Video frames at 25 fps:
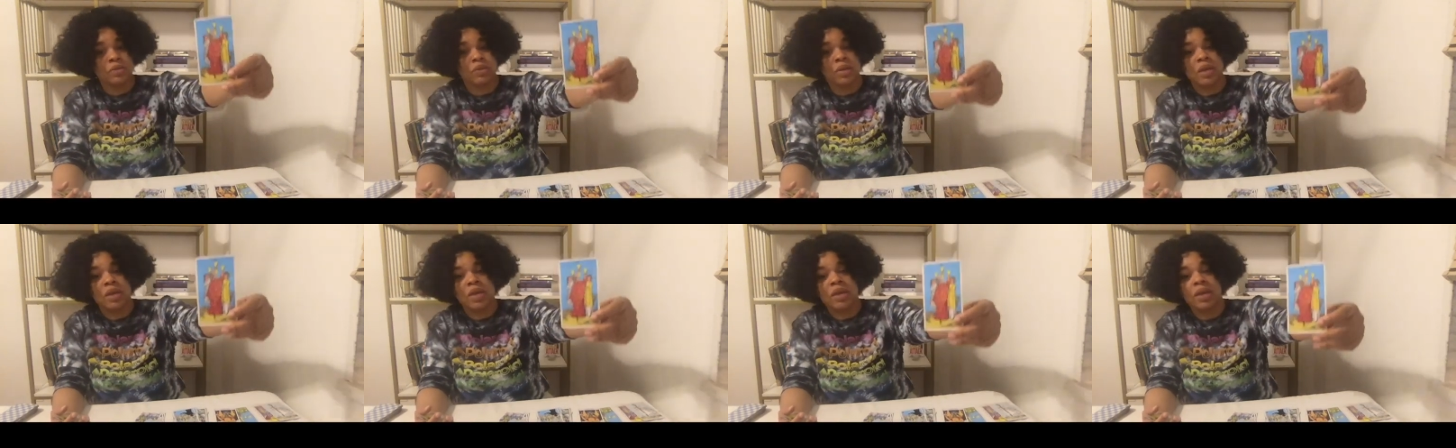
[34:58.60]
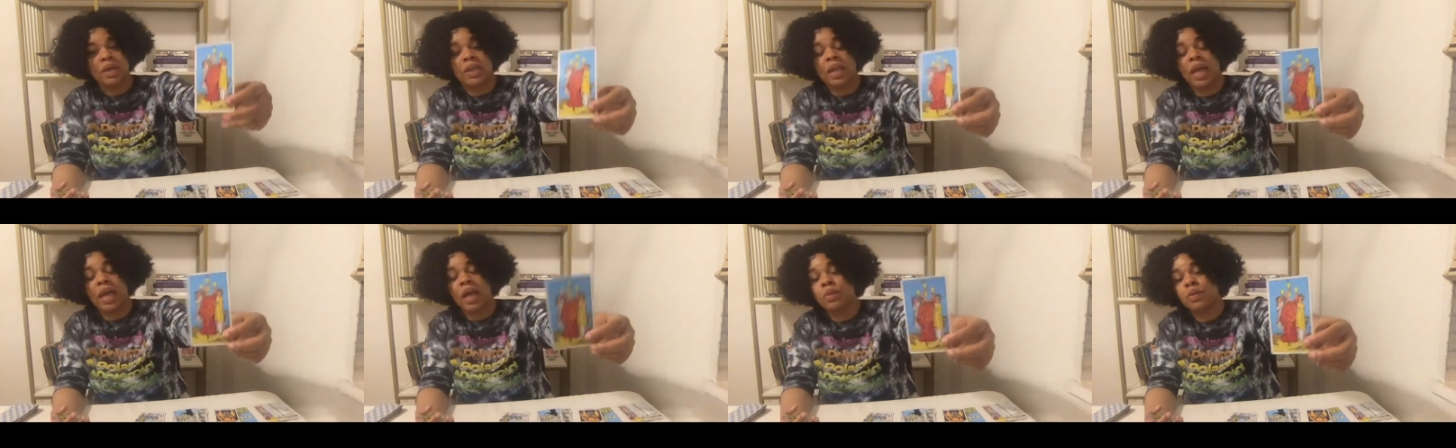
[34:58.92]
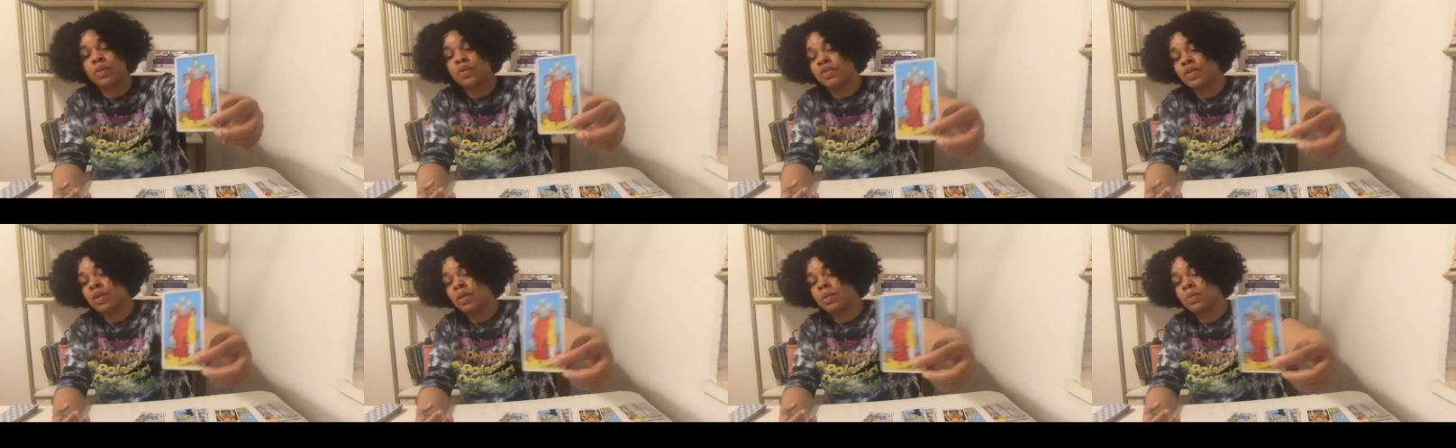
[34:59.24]
like we
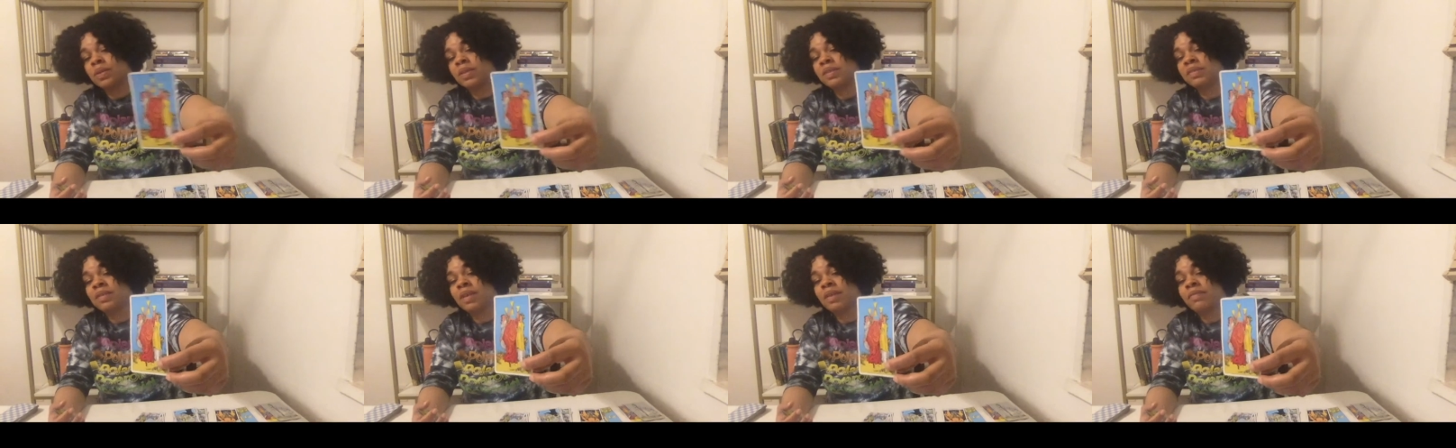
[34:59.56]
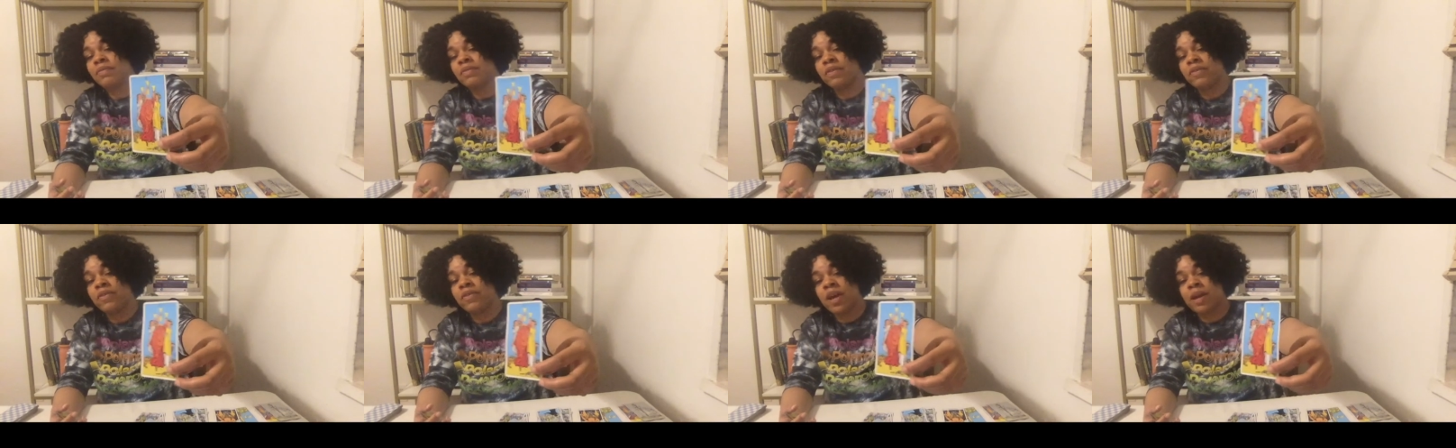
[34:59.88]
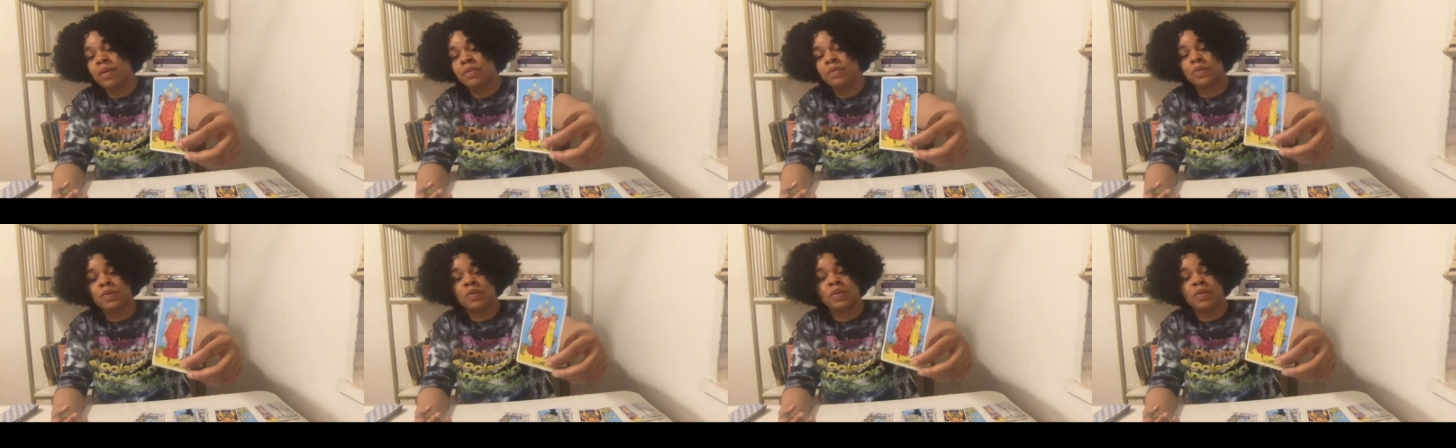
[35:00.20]
saw with the Seven of
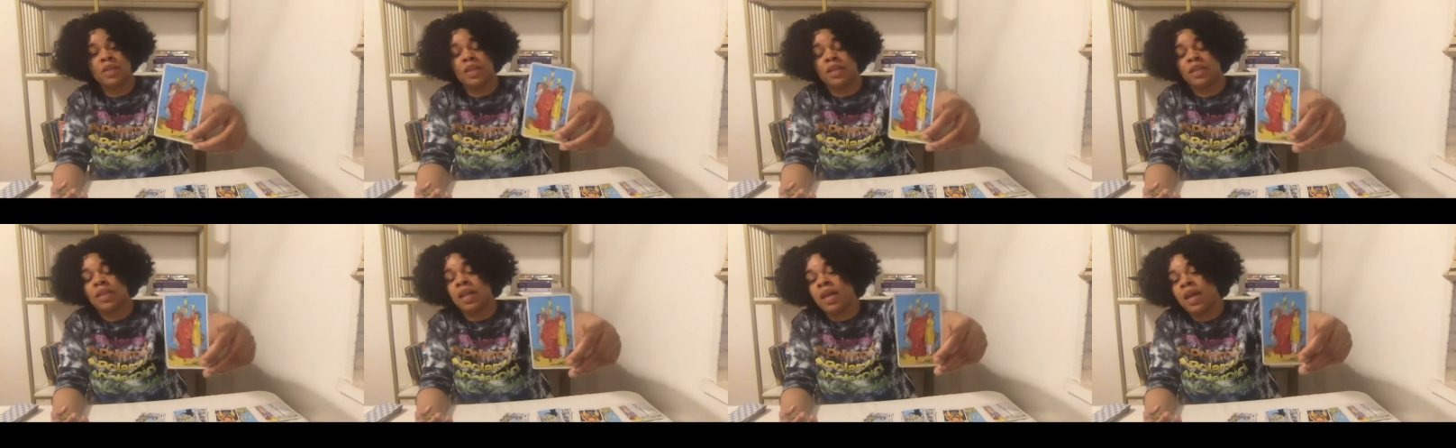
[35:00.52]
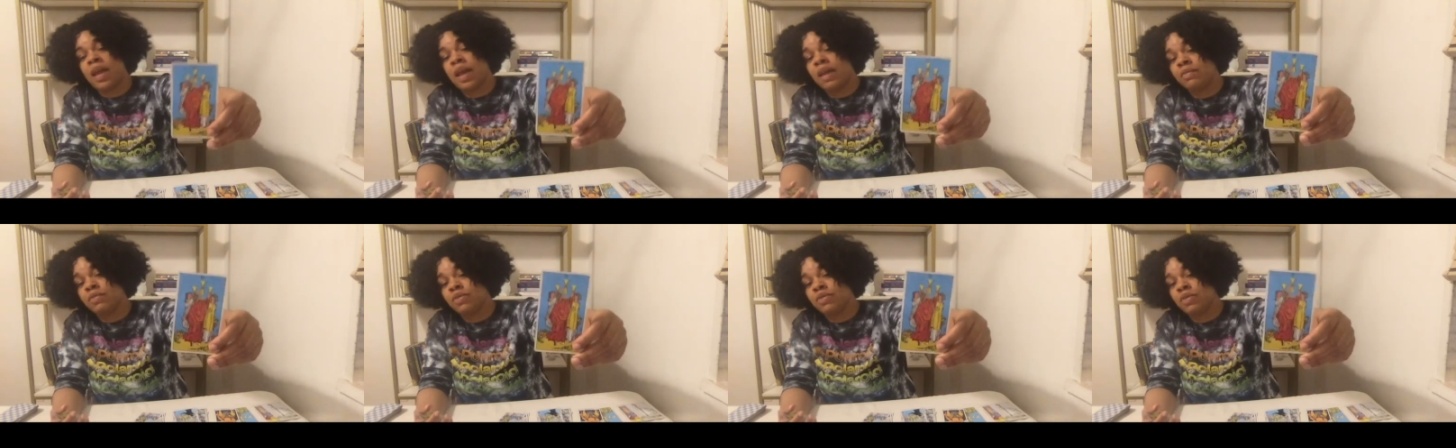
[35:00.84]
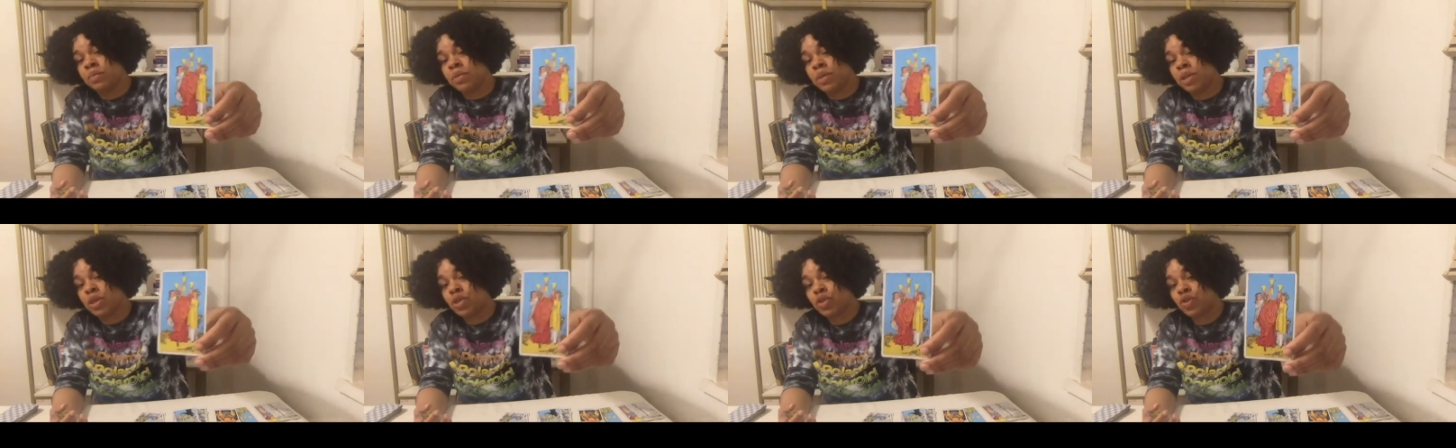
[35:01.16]
Cups, was that they had too
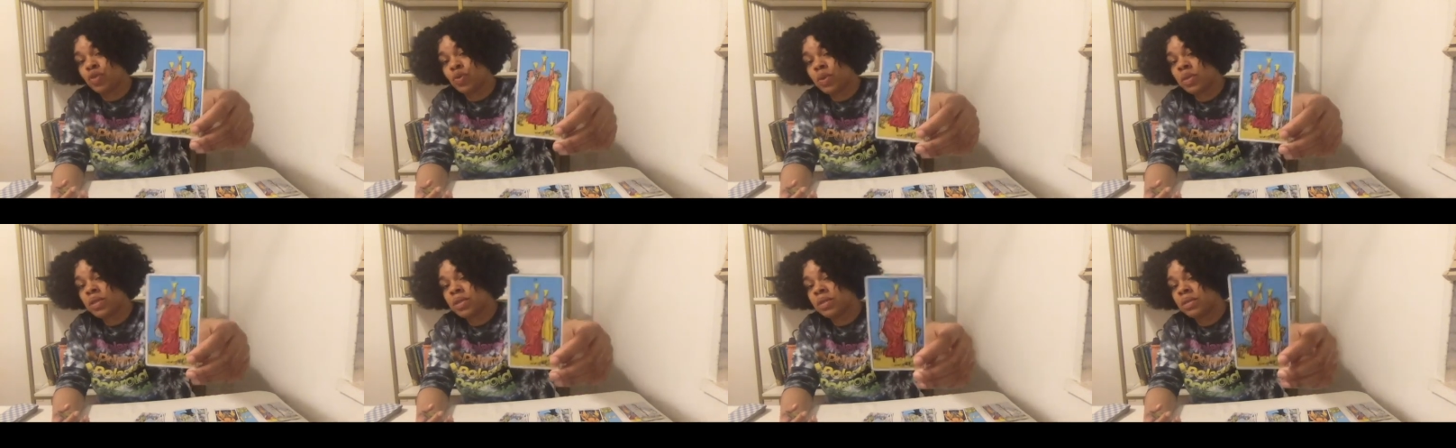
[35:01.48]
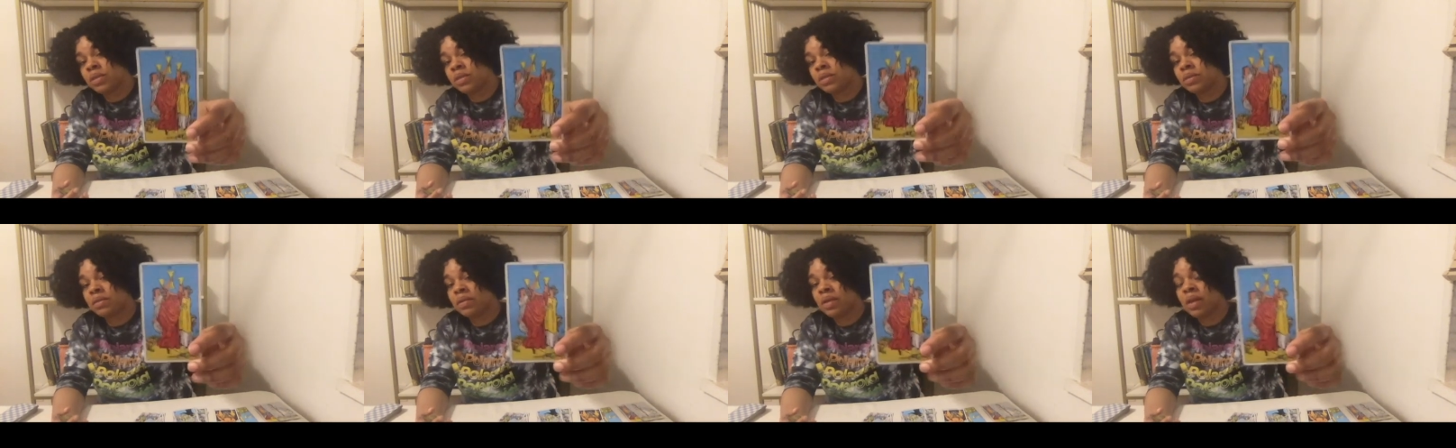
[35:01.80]
many choices.